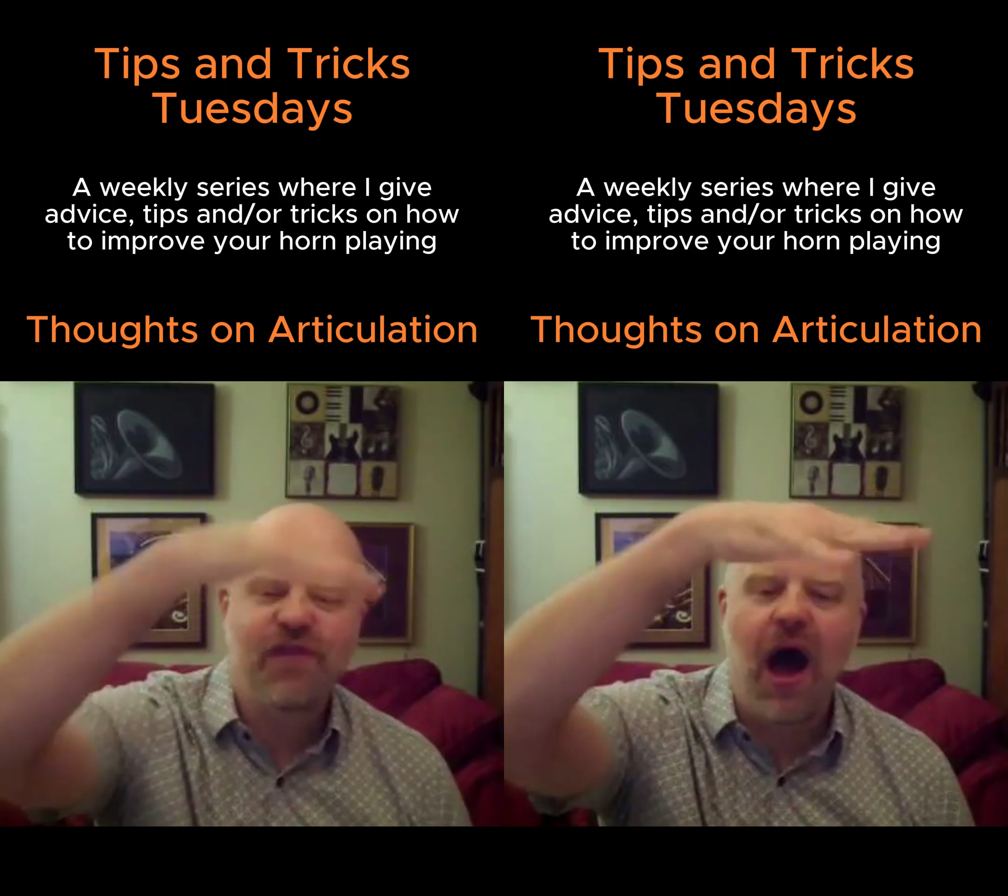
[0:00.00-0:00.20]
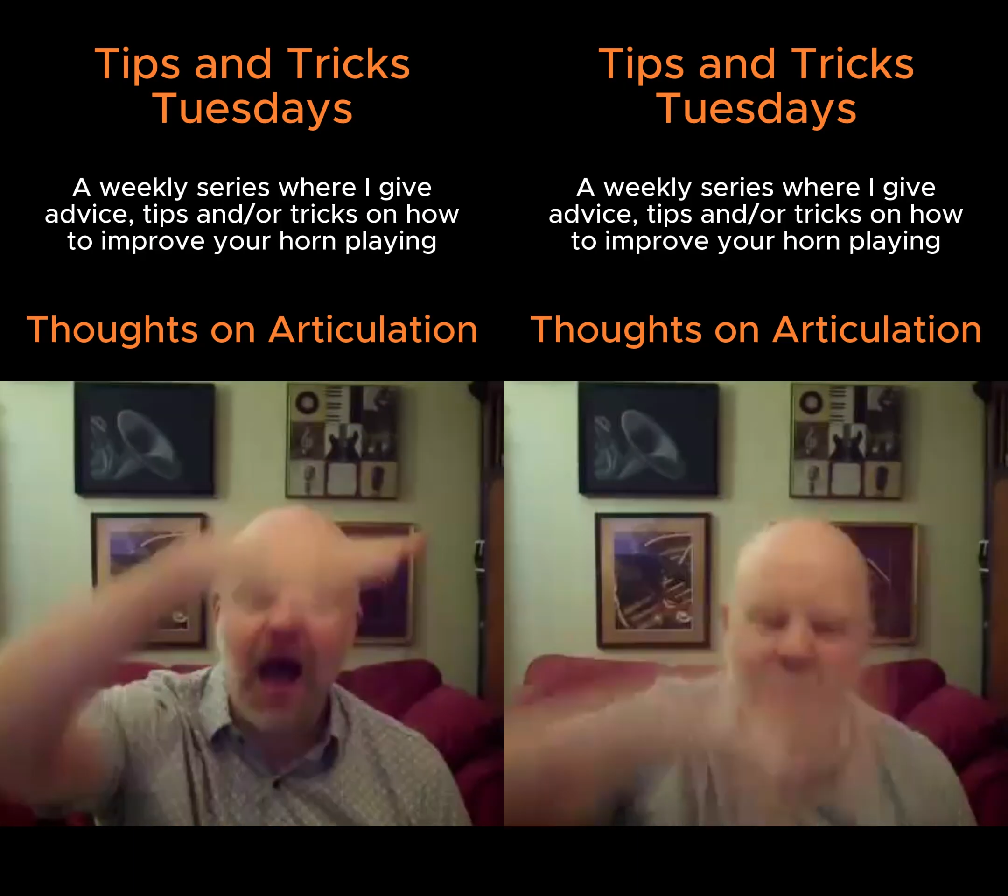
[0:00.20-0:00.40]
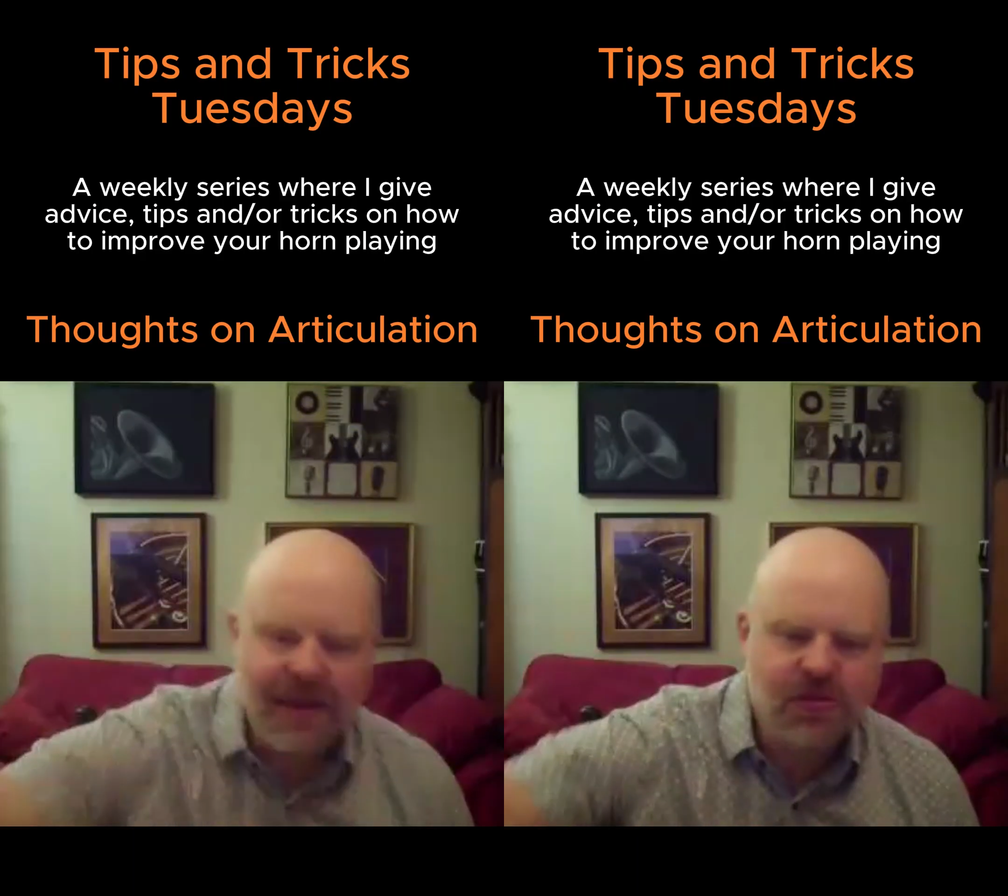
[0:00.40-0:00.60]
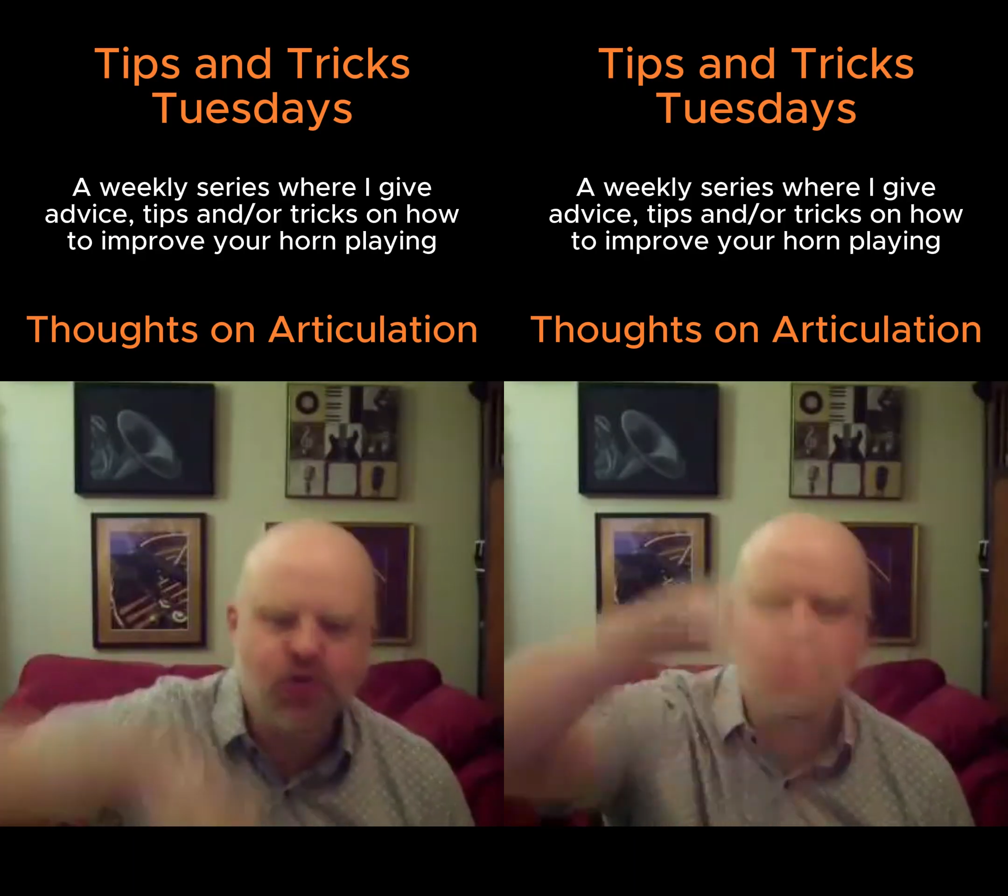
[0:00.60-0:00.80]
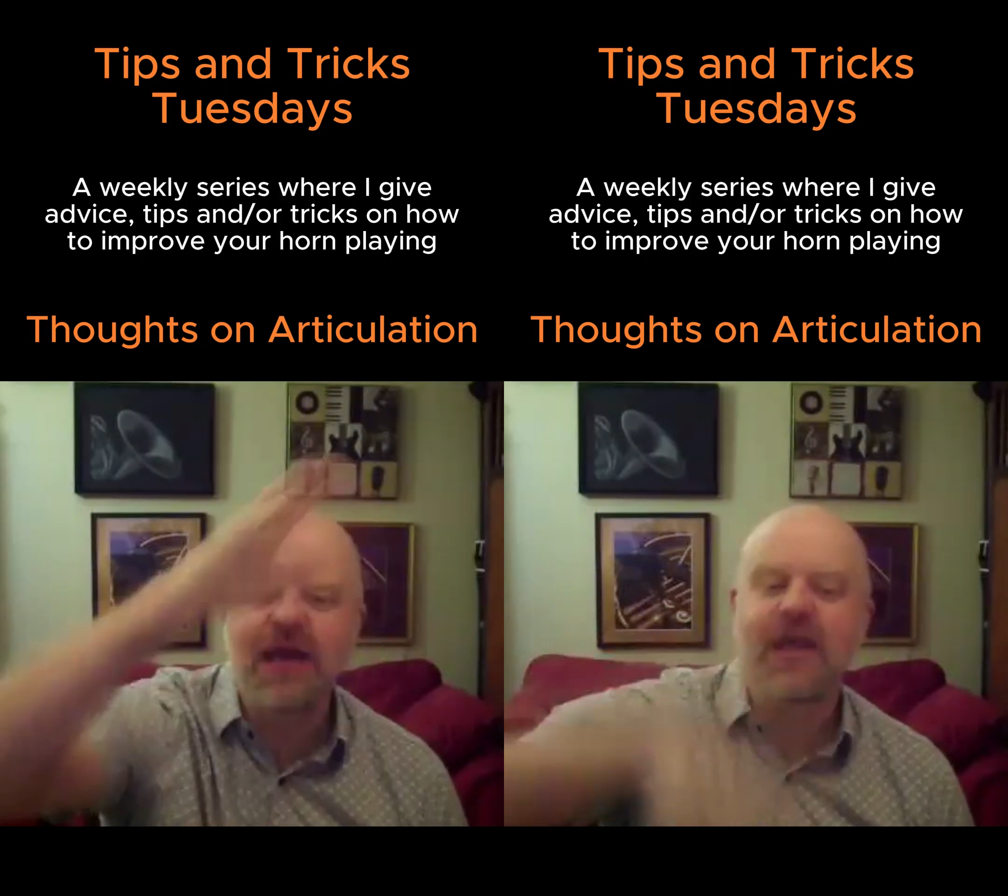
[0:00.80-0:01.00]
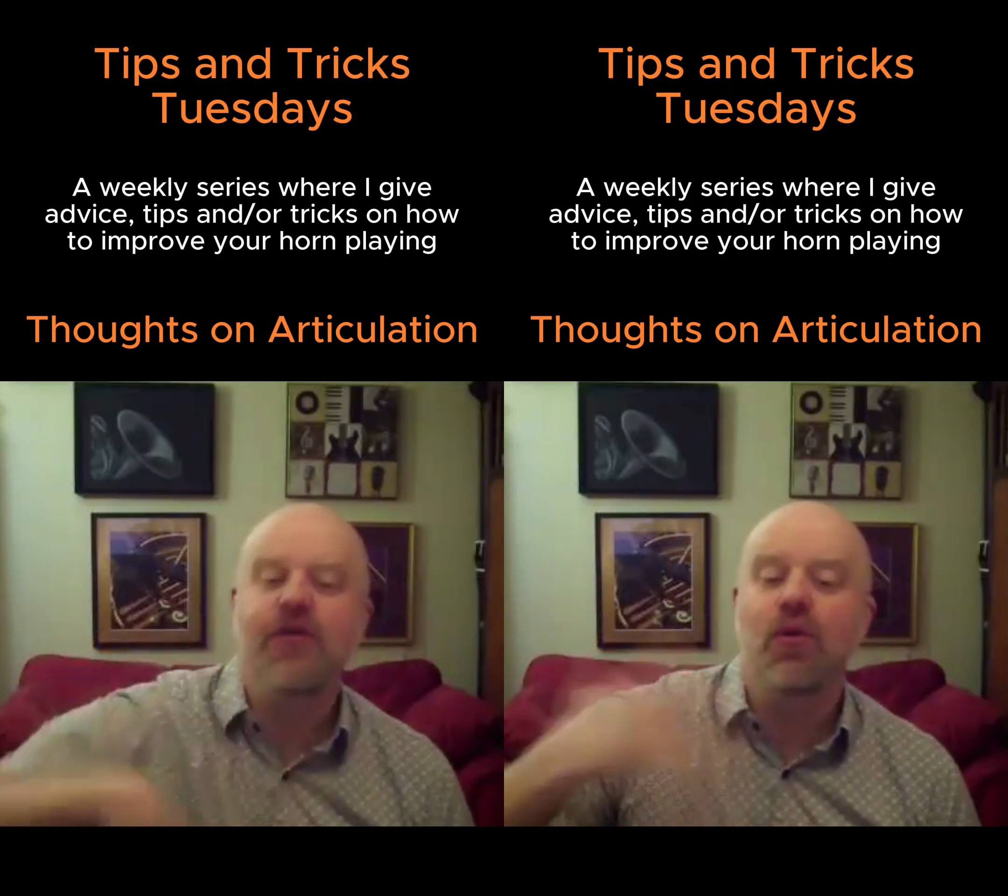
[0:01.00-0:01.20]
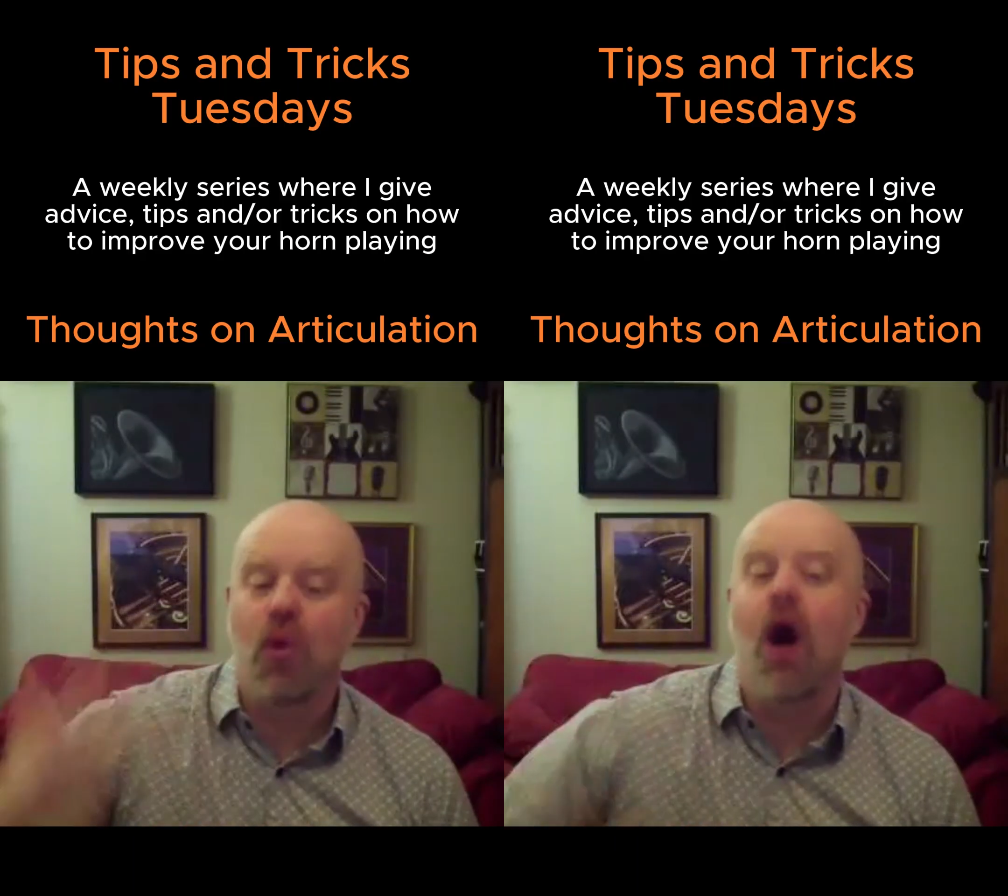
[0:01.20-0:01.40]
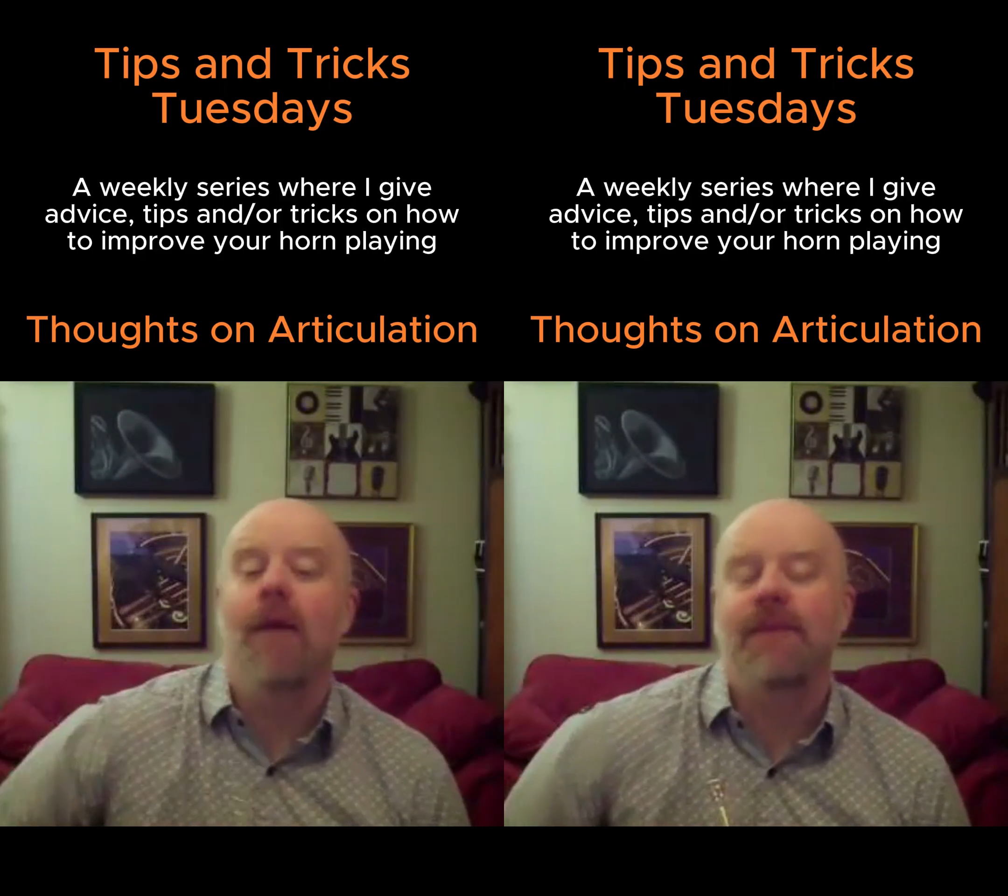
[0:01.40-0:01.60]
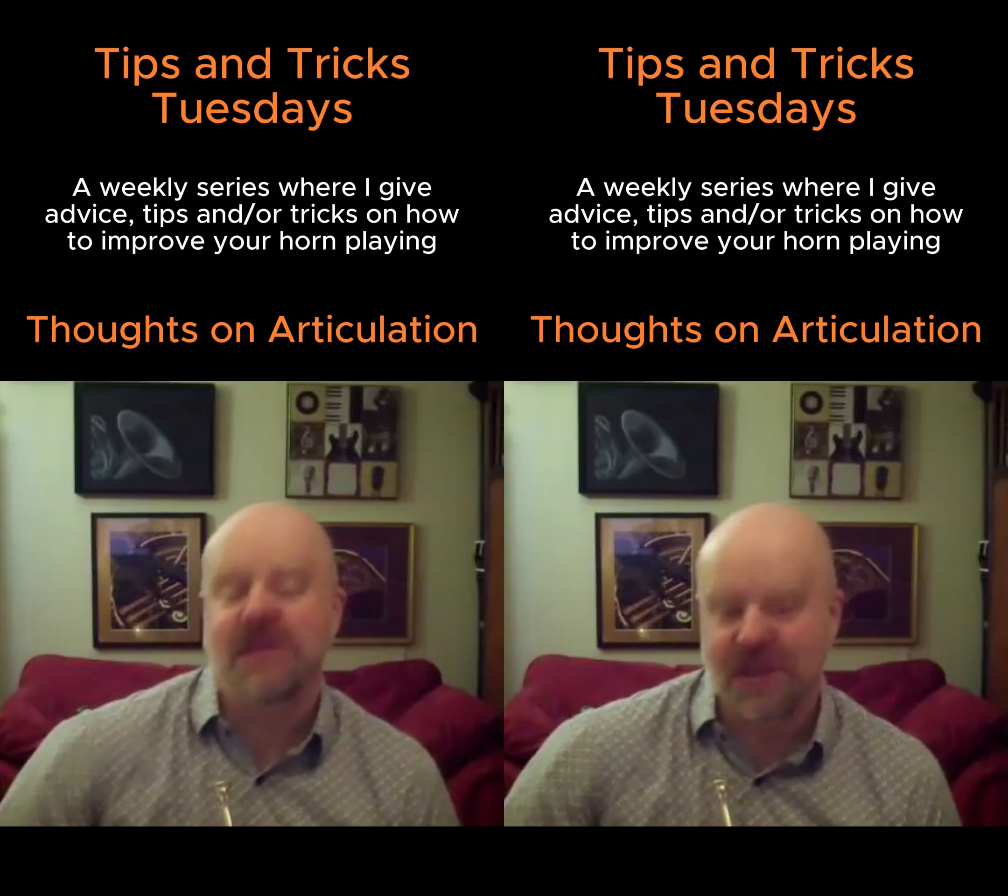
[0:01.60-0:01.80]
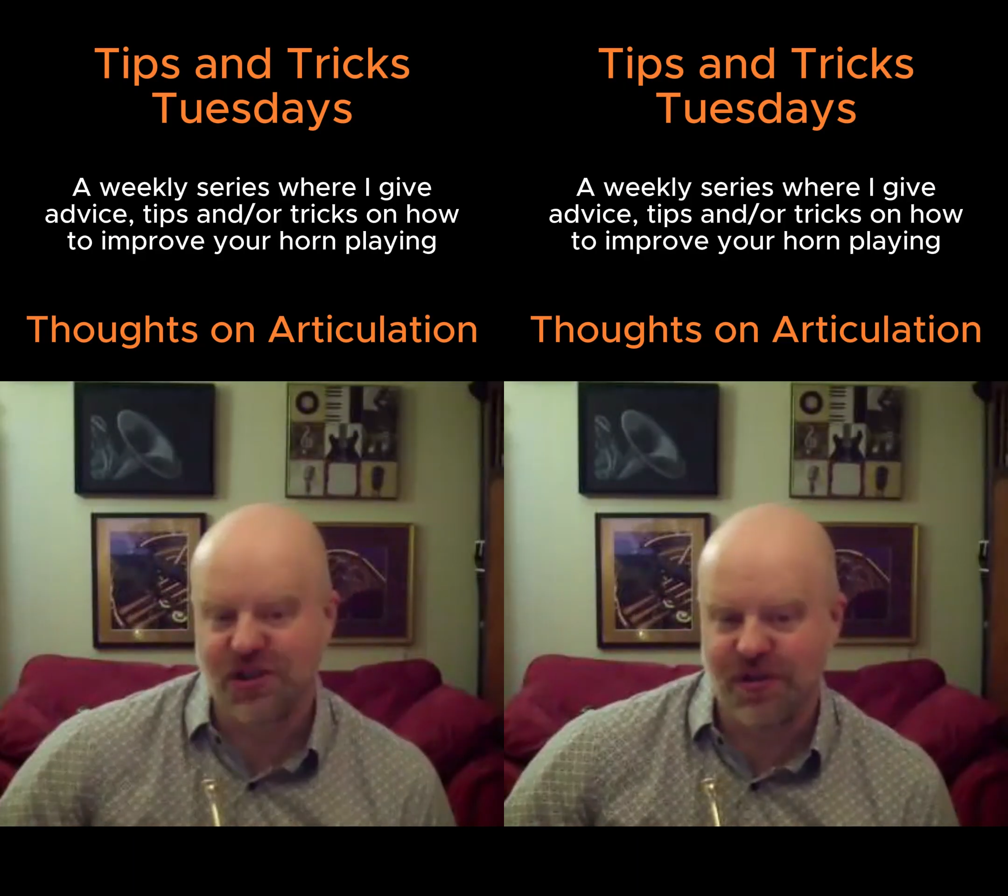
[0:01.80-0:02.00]
time to get in the wrong
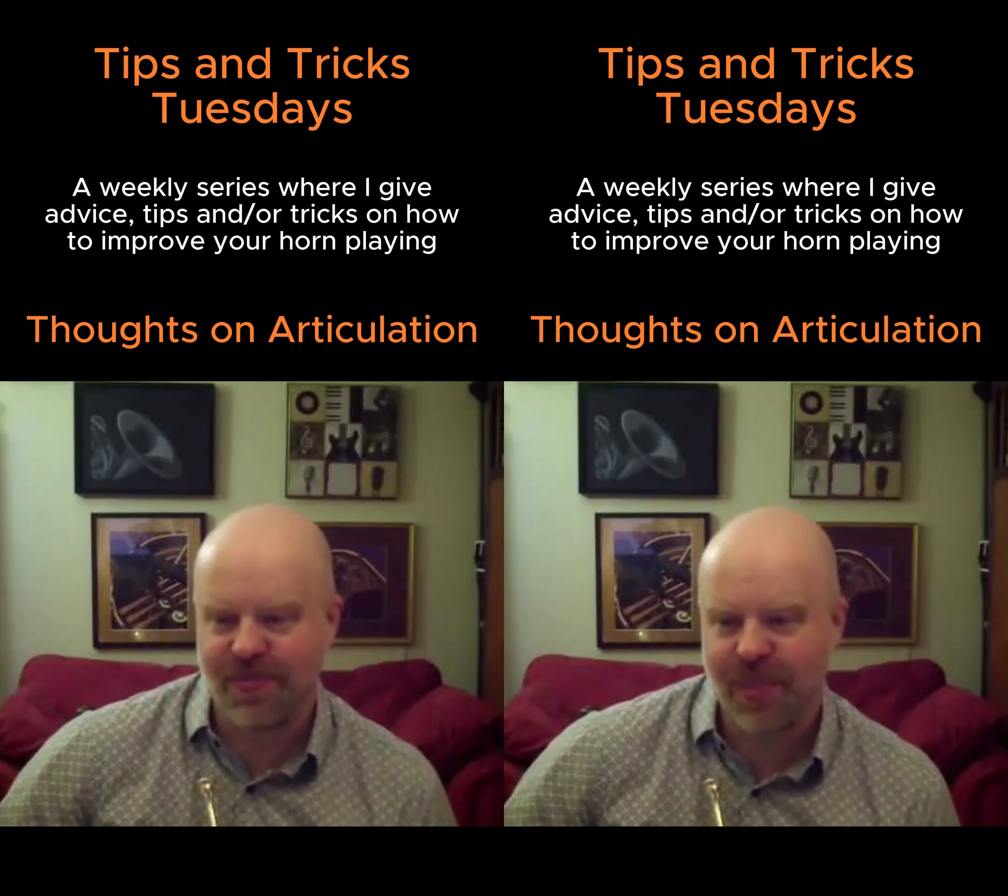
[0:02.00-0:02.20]
position.